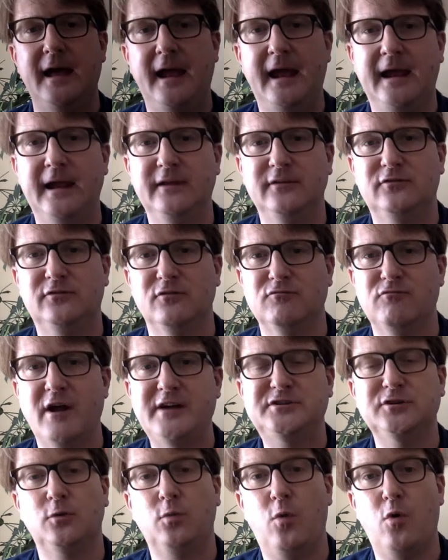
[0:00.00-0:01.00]
is
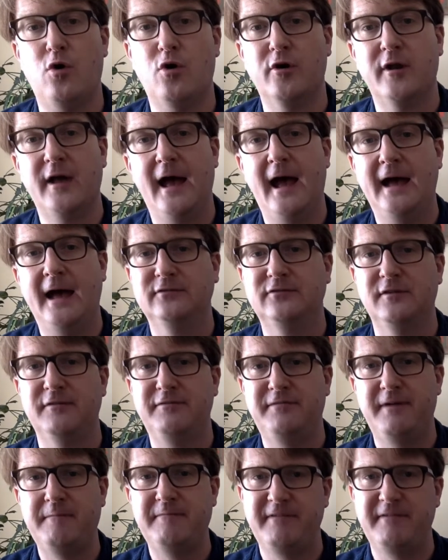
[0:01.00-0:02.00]
Rachel Ward as the
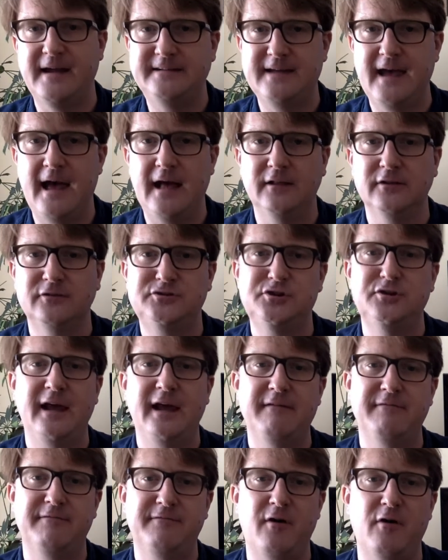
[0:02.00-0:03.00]
femme fatale
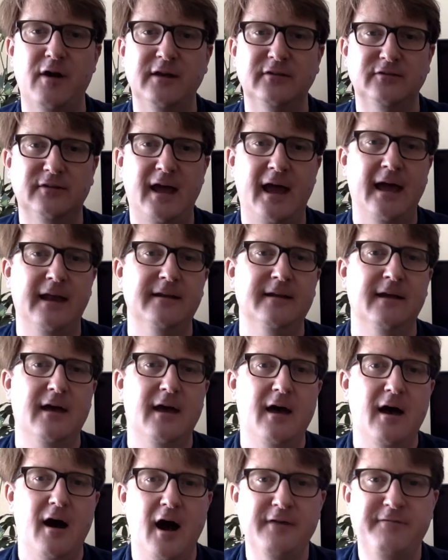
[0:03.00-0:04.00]
Juliet Forrest. And
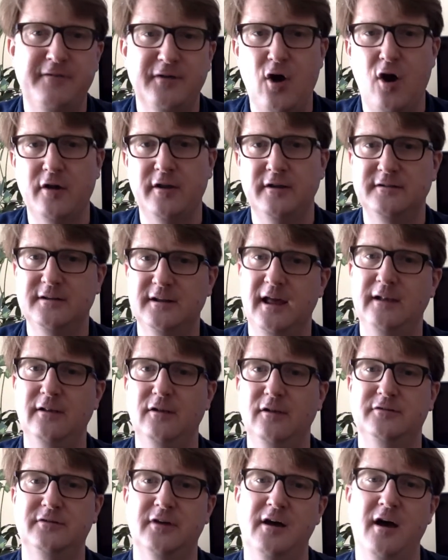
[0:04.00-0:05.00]
I'd forgotten until I
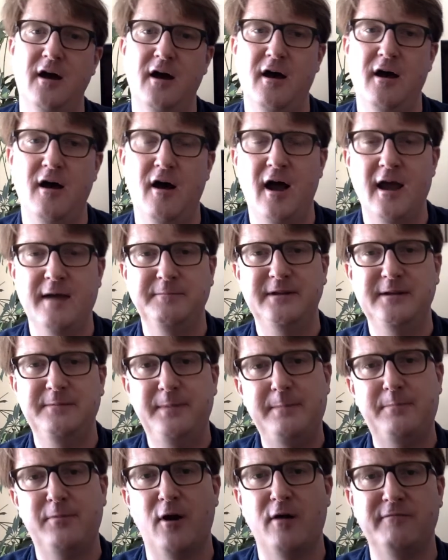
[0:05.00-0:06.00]
looked at her
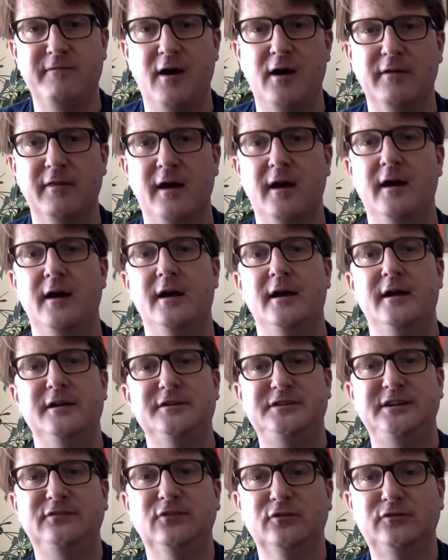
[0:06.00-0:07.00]
IMDb profile that
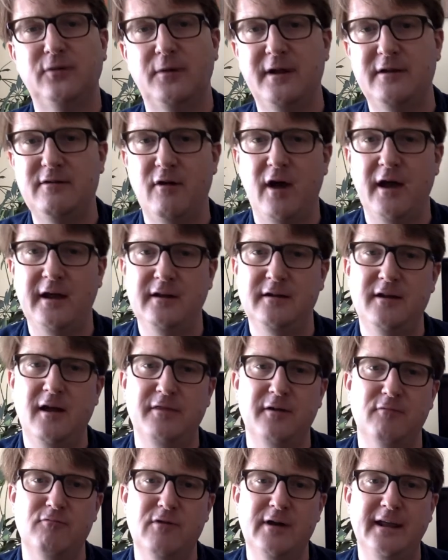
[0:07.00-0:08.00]
she's also in
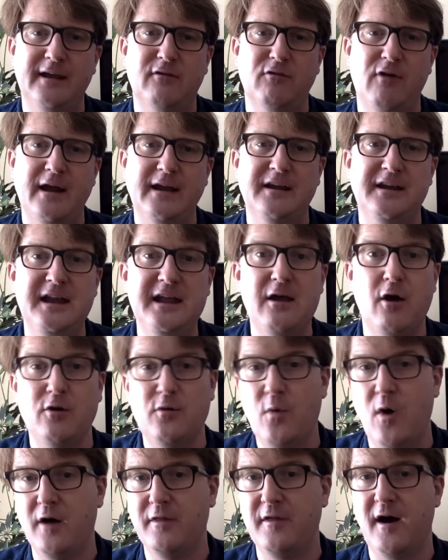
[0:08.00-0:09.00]
another really great
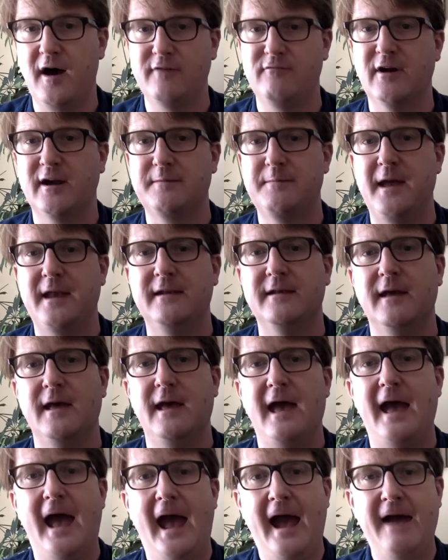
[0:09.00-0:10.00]
neo-noir that I'd recommend,
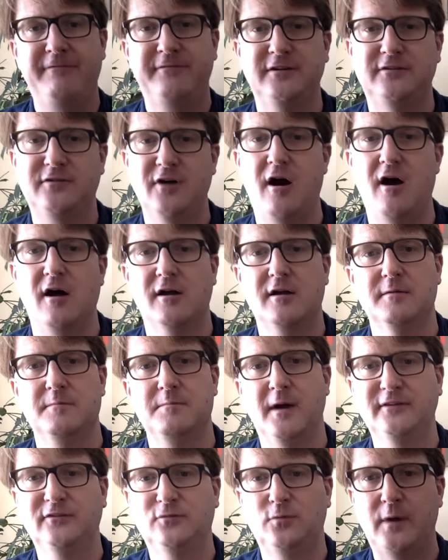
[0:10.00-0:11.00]
After Dark,
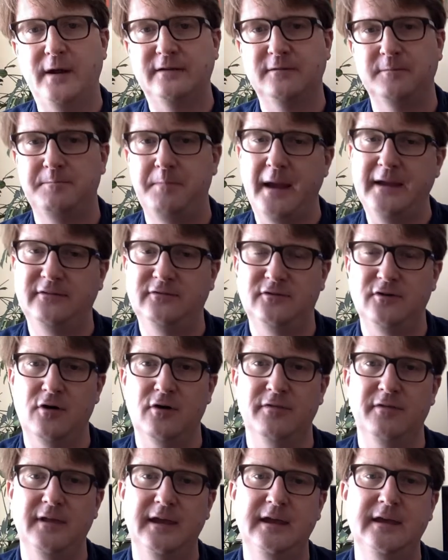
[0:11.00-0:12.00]
My Sweet, based
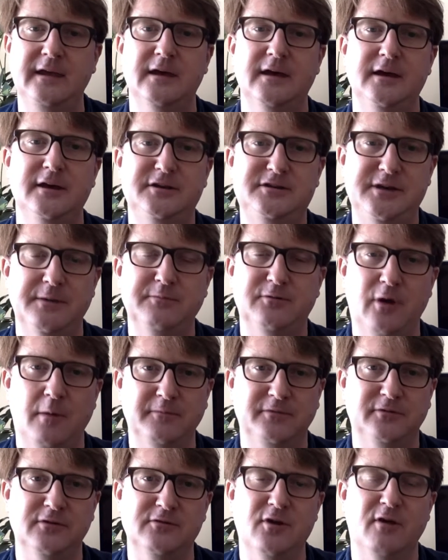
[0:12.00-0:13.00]
on the Jim
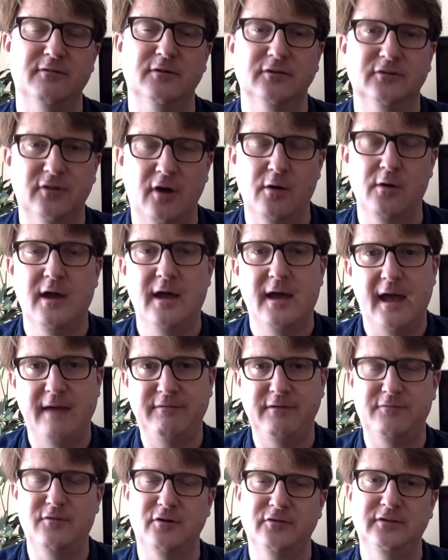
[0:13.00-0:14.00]
Thompson novel. So
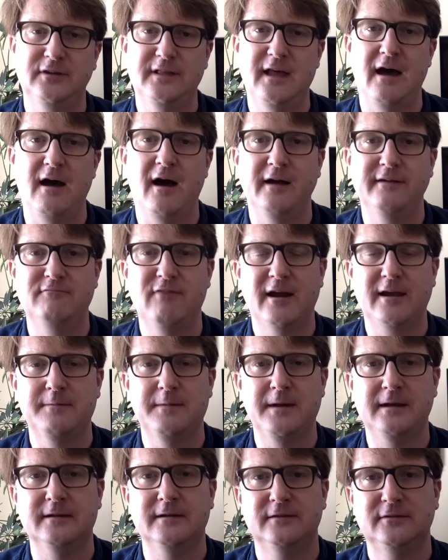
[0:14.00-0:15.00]
if you've not seen that, I'd
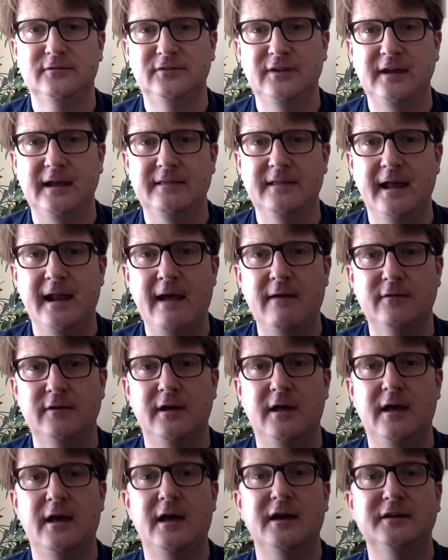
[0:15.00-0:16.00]
recommend seeking that out.
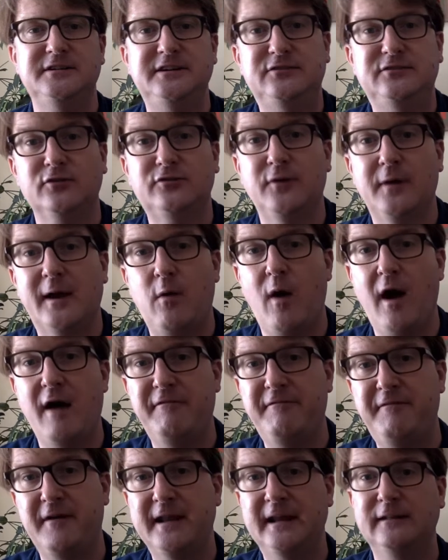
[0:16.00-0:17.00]
She's also in quite a
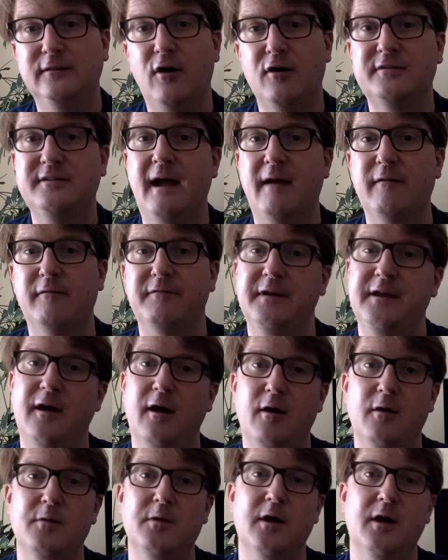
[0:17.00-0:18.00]
funny lockdown
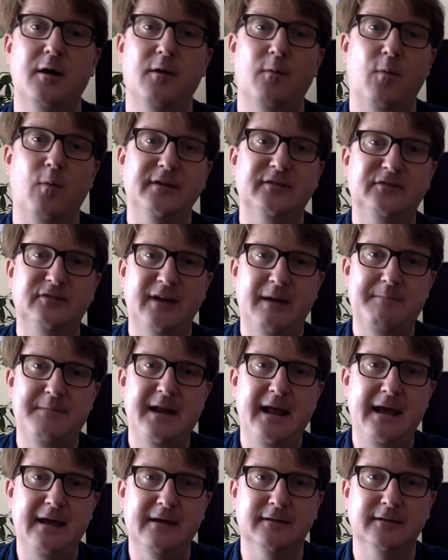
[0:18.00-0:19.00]
video with Sam
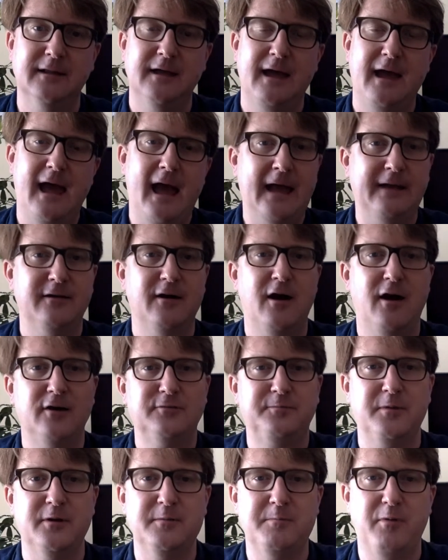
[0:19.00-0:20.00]
Neill and her
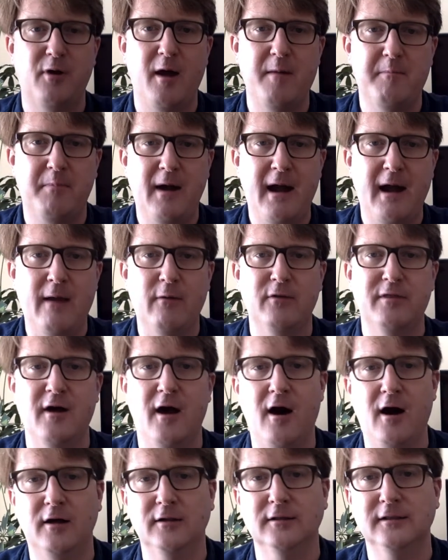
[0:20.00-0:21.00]
husband Brian Brown that
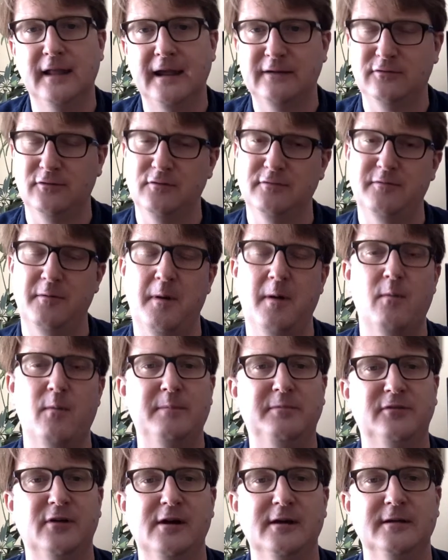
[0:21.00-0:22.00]
I'll link to from our
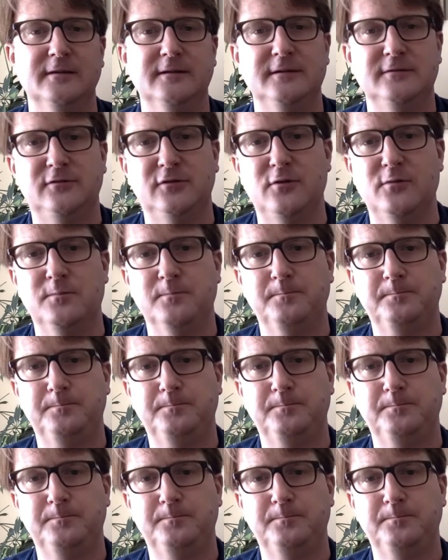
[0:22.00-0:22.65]
website too.